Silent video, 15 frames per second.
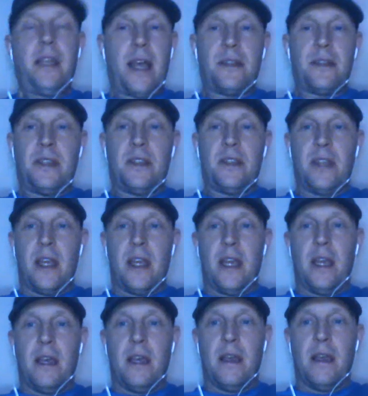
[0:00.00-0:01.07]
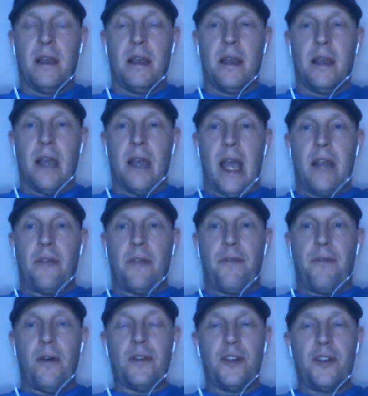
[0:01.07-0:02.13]
the SEC, and the
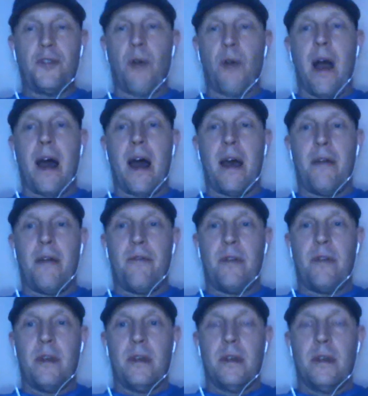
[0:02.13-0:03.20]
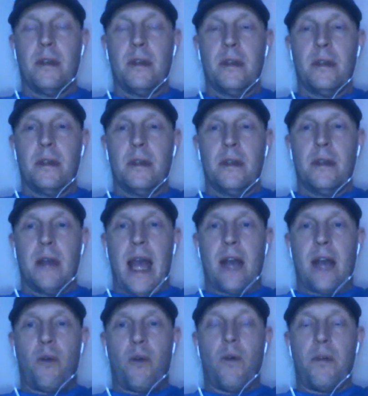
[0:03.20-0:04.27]
first drive
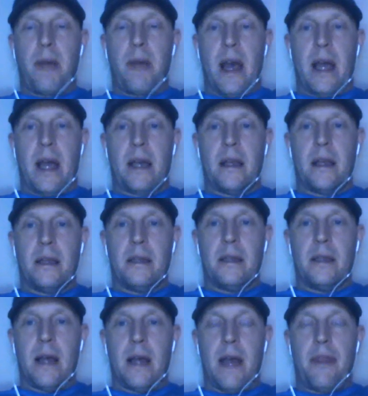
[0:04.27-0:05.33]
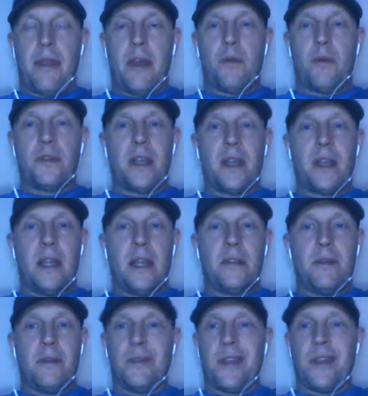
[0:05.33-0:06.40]
at quarterback, I think, was at
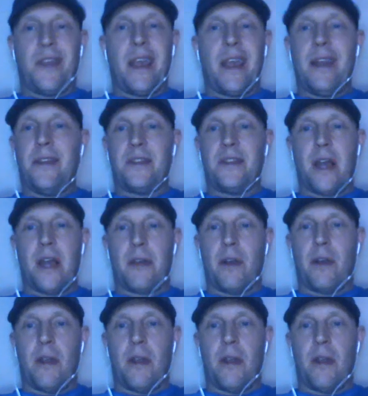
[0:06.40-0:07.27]
the end of the South